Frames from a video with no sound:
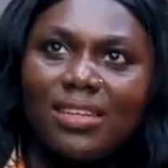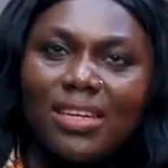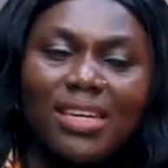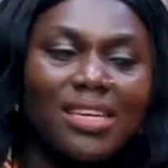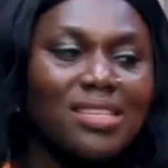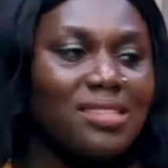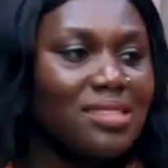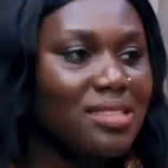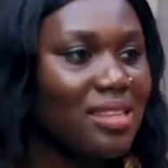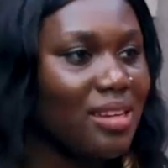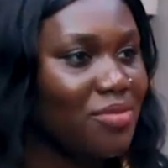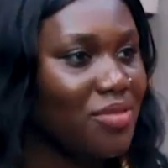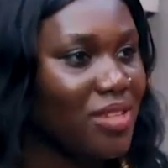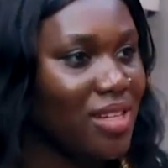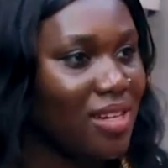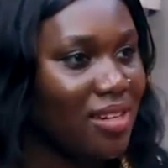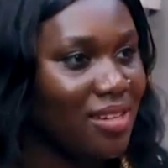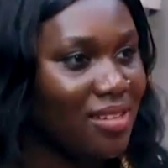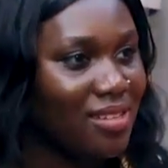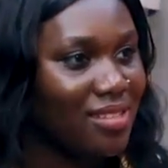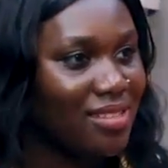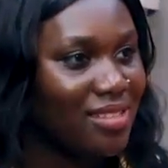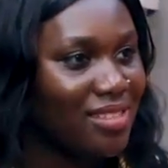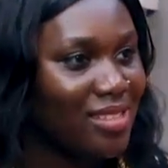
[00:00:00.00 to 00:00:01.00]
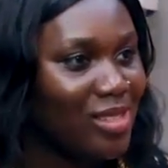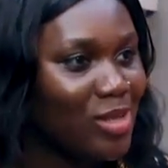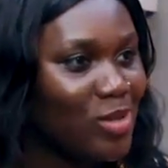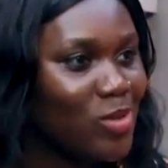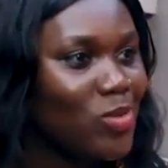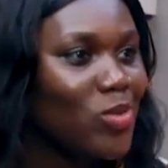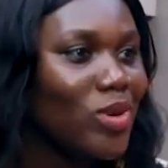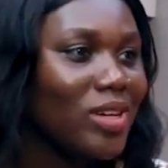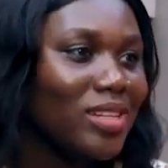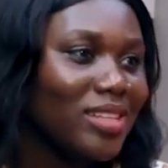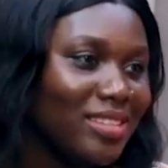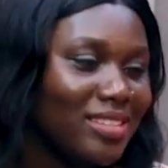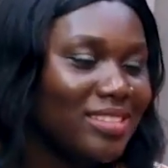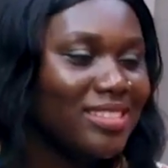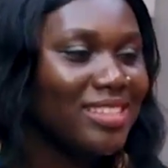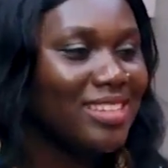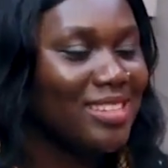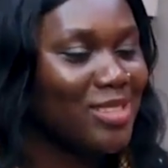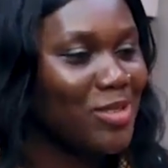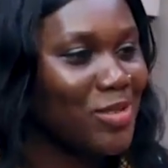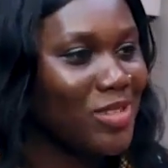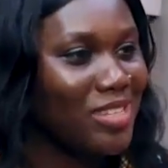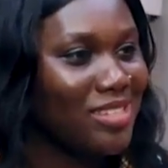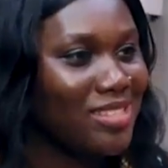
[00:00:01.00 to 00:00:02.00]
East Africa. Swahili.
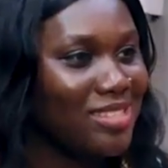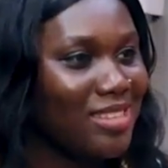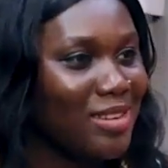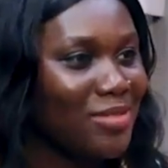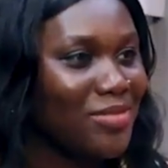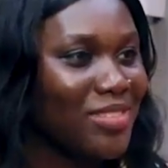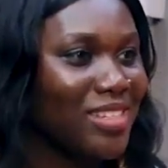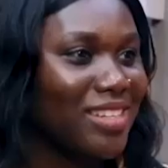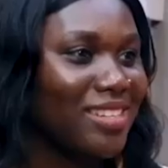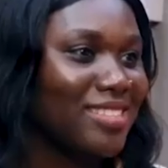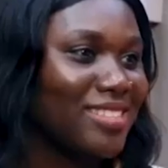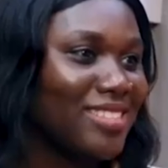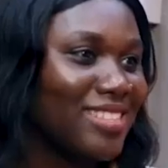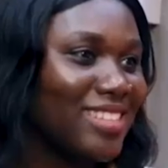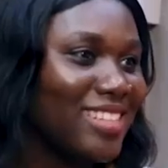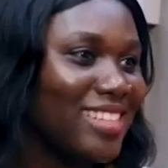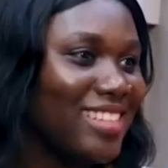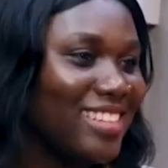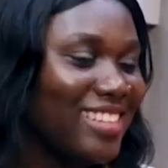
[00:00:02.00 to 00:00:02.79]
Yes, East Africa.